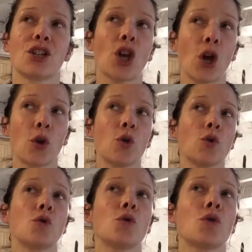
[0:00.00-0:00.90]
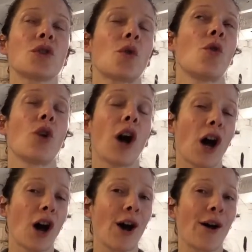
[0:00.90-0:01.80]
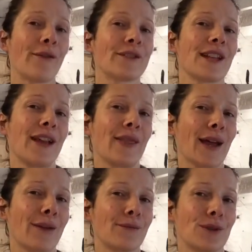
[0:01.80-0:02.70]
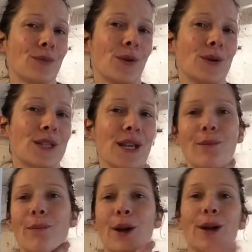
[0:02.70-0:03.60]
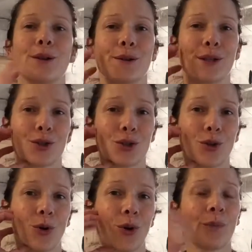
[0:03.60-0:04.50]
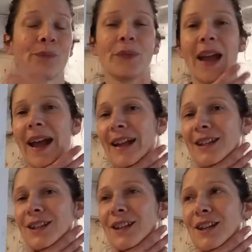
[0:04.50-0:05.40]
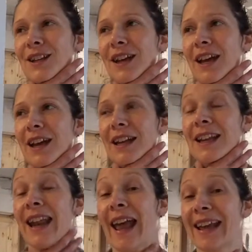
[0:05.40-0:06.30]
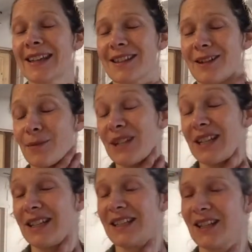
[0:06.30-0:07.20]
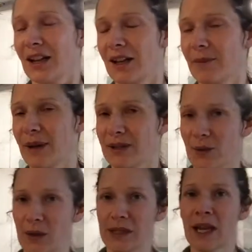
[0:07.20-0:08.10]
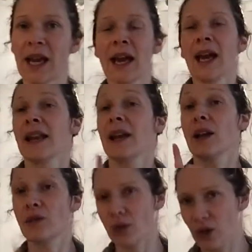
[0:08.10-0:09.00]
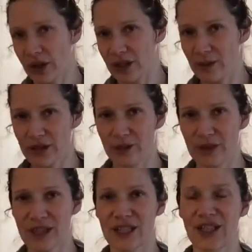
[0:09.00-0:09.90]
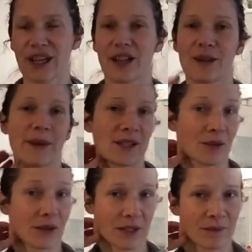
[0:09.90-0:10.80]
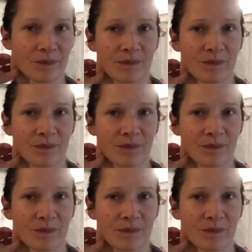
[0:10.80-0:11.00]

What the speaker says: toes or calves, and that responds in by using jaw and neck, so particularly sternocleidomastoids. Now, if you're working with somebody's sternocleidomastoids